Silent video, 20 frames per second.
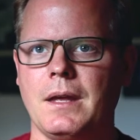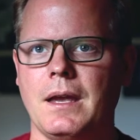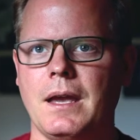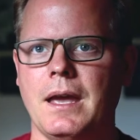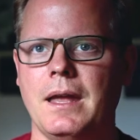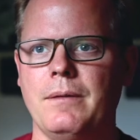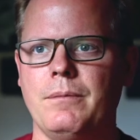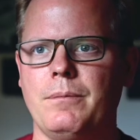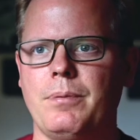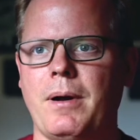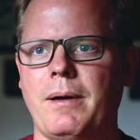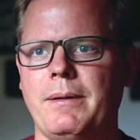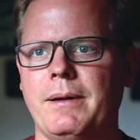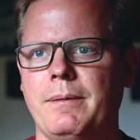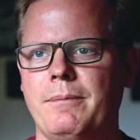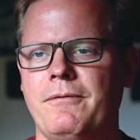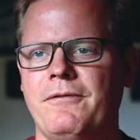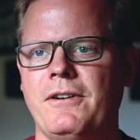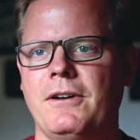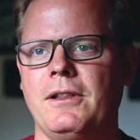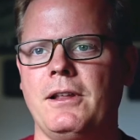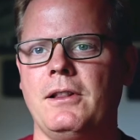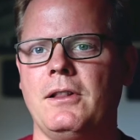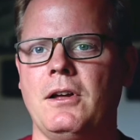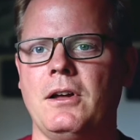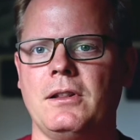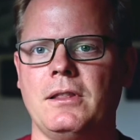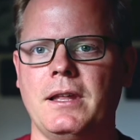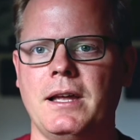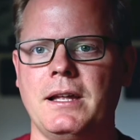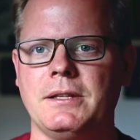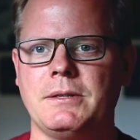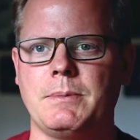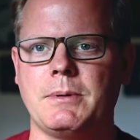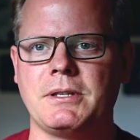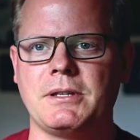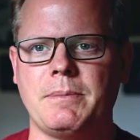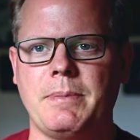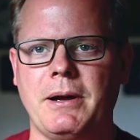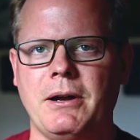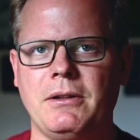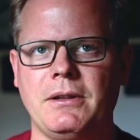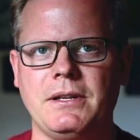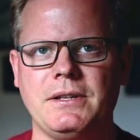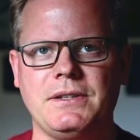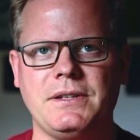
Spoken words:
And probably a fairly long lens because apparently